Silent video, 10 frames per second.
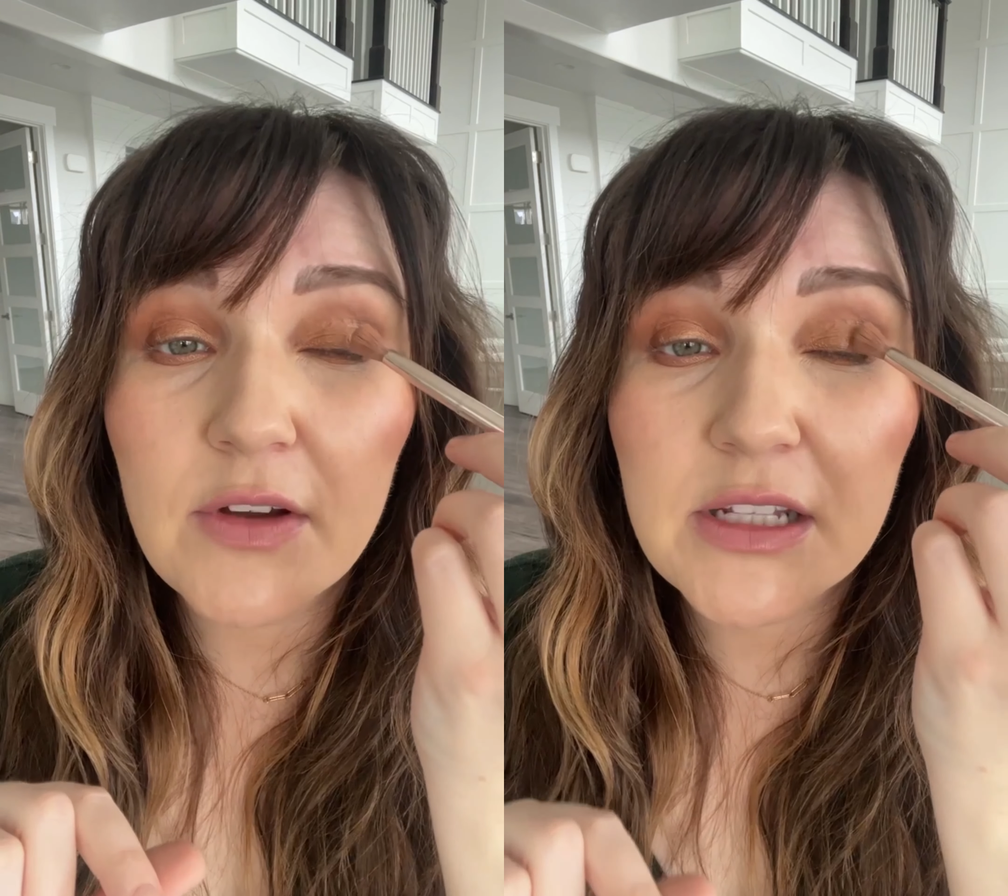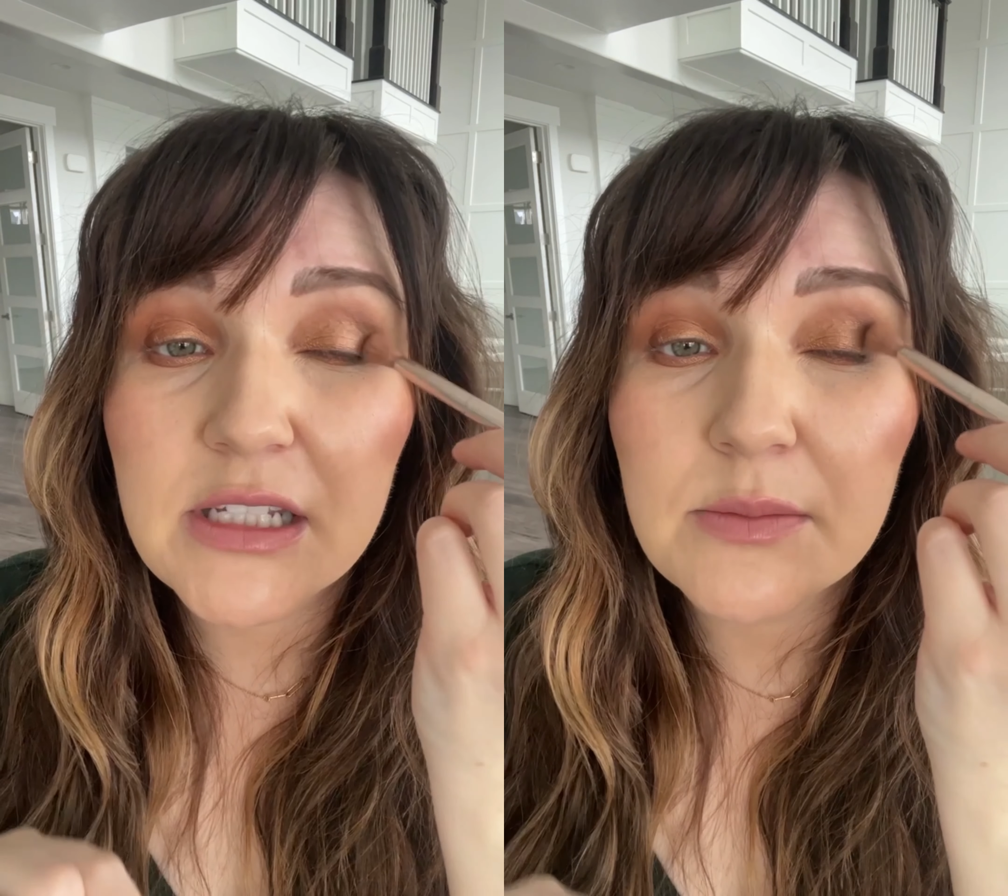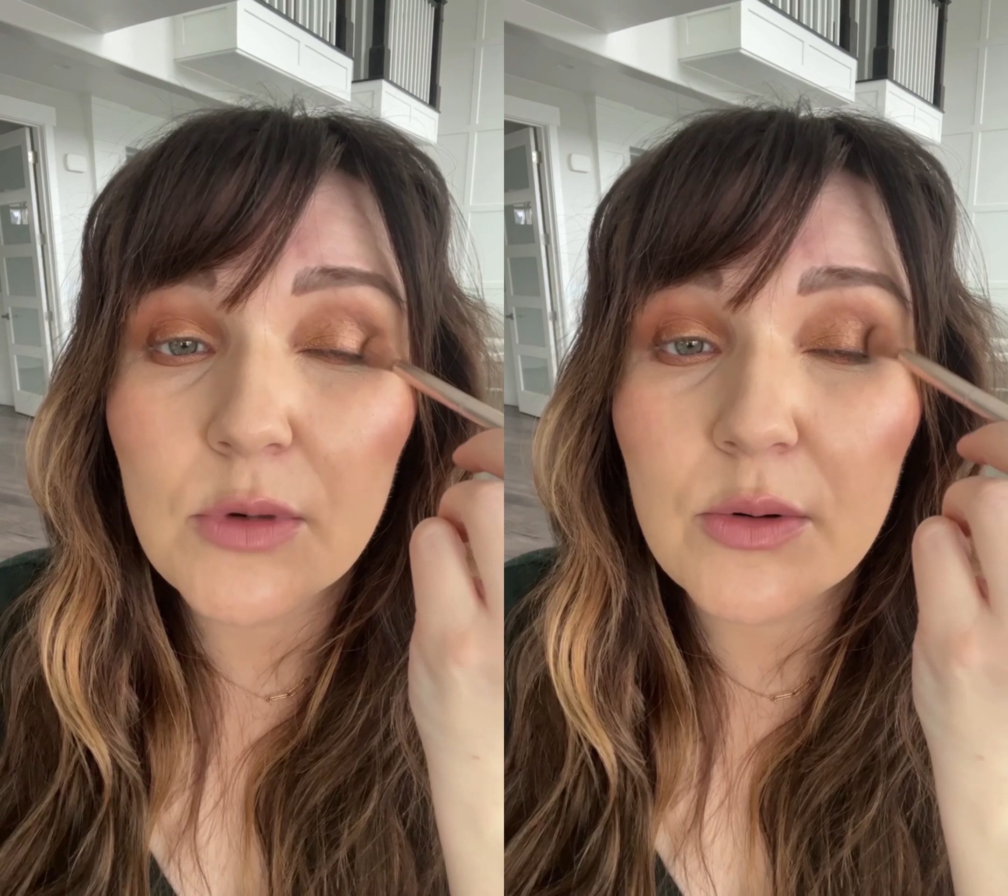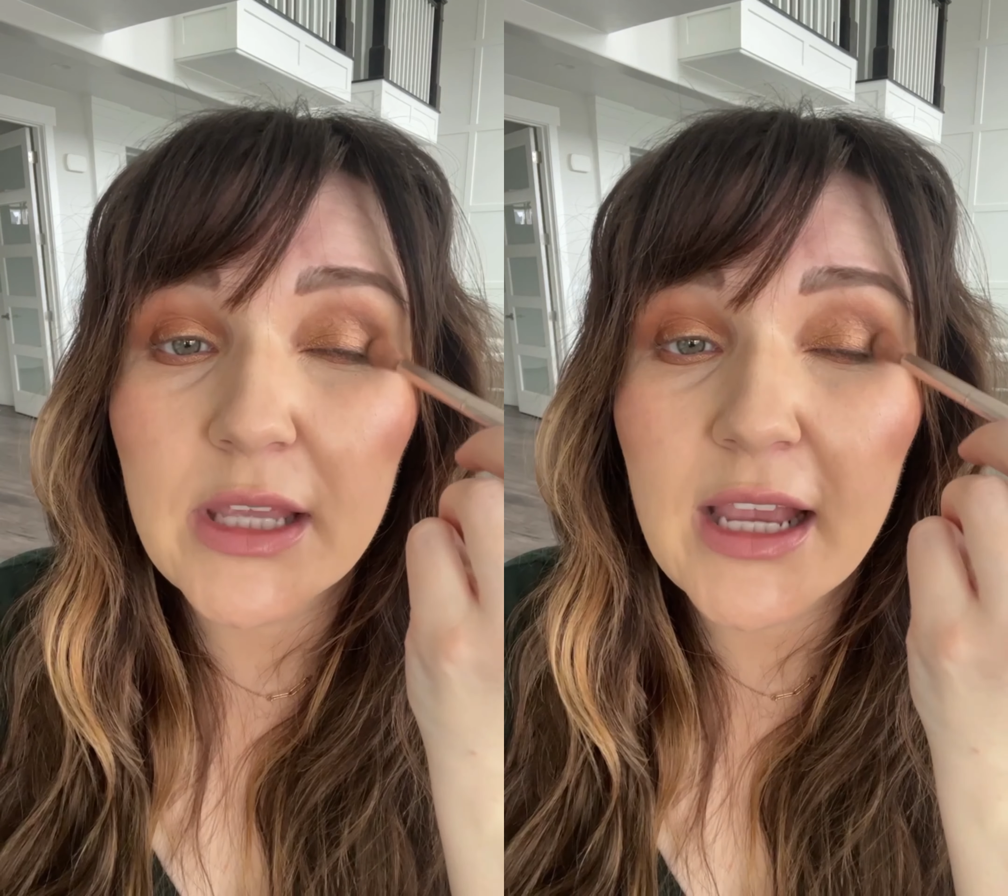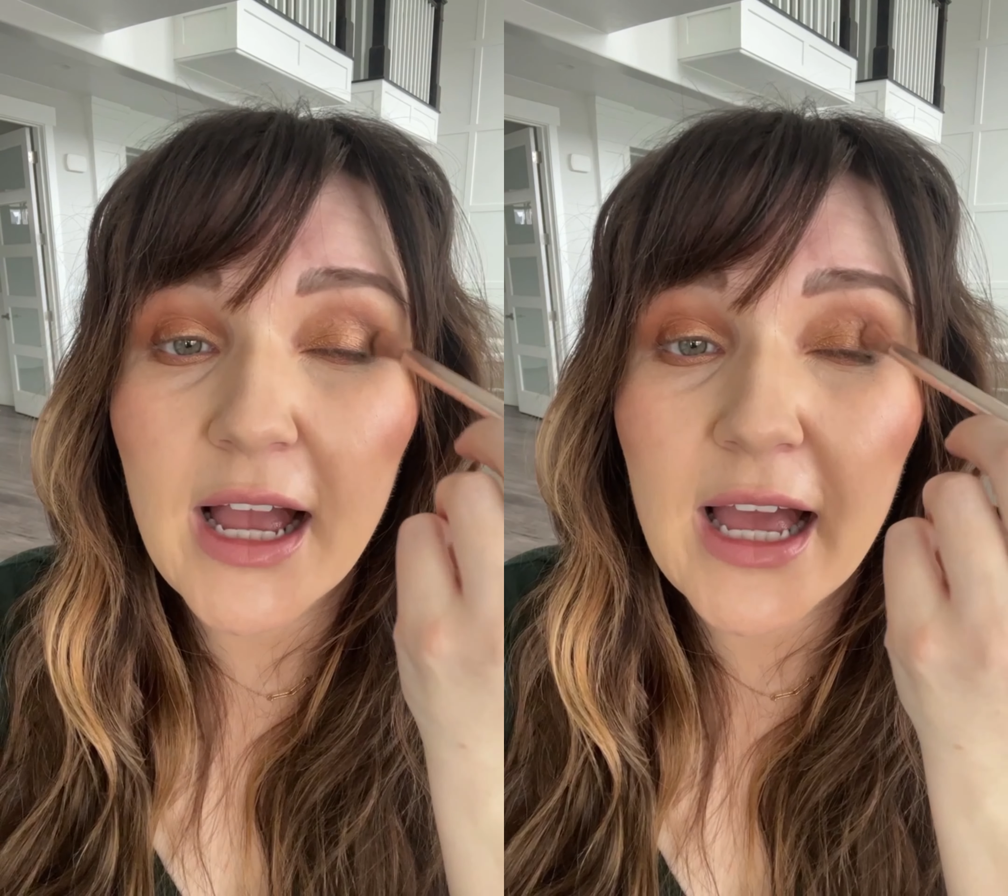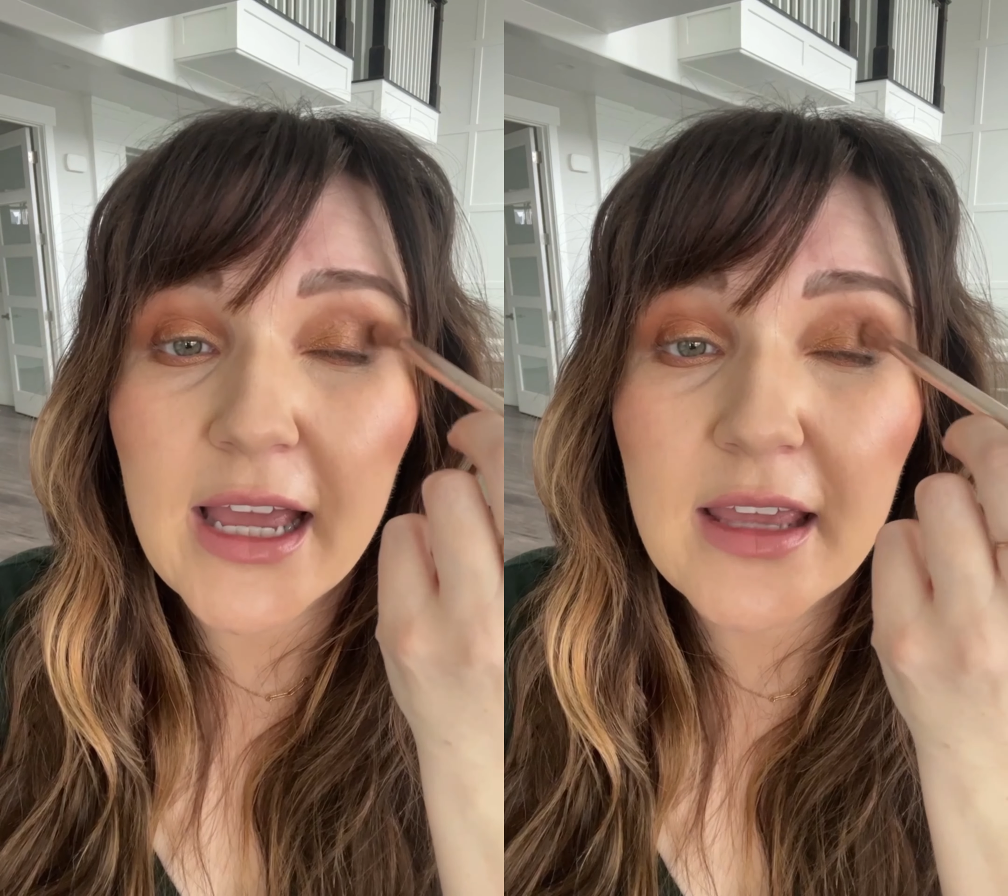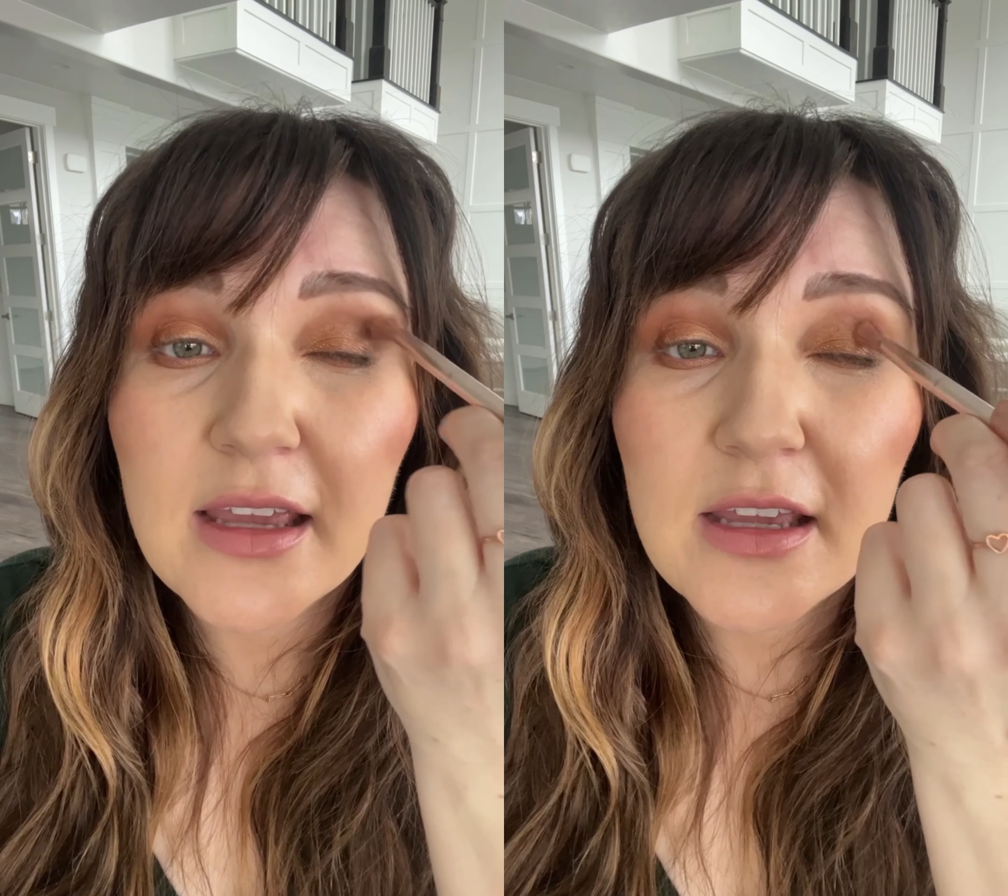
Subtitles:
a smoky eye